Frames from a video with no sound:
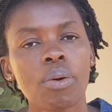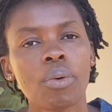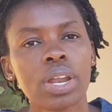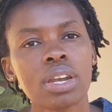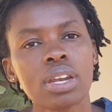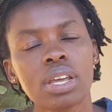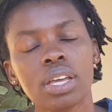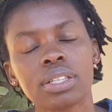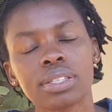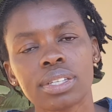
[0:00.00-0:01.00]
when
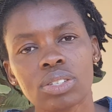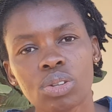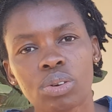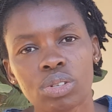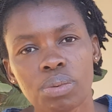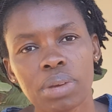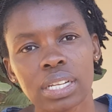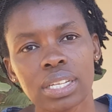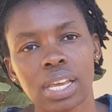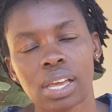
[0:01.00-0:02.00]
it's just
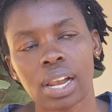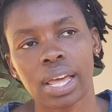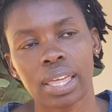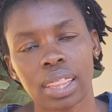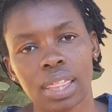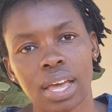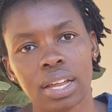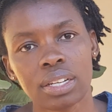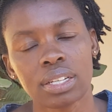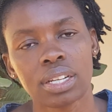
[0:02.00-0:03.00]
automatic like
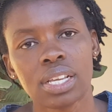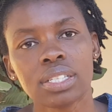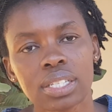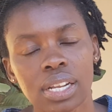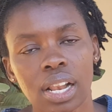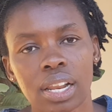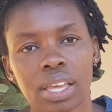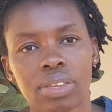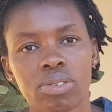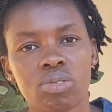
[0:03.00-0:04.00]
that,
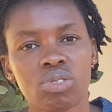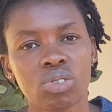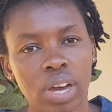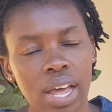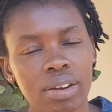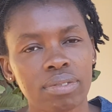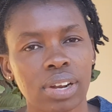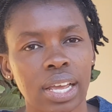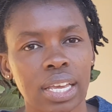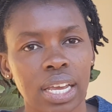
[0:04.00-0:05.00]
instantly, you kind of
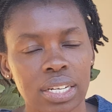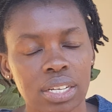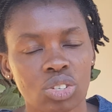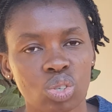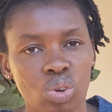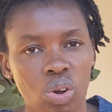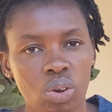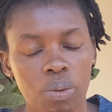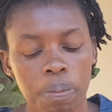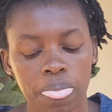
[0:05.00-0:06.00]
like get a shock.
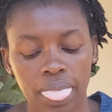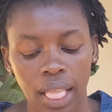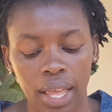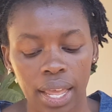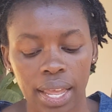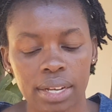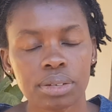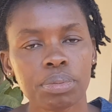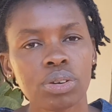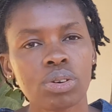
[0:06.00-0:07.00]

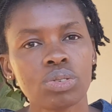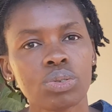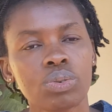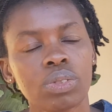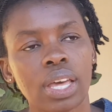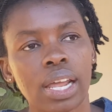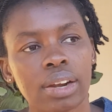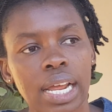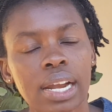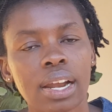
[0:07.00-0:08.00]
And because
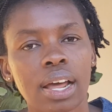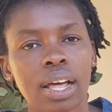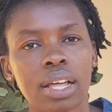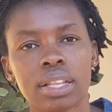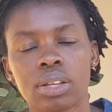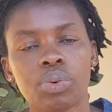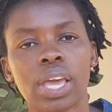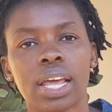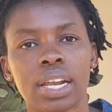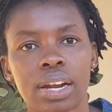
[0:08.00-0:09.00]
we
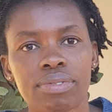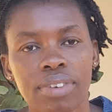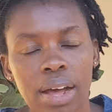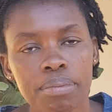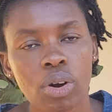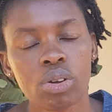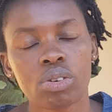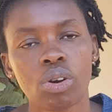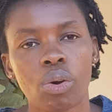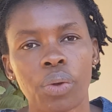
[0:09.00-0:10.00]
had a farm
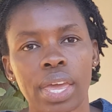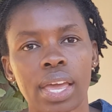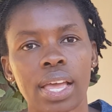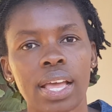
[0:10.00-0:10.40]
ongoing,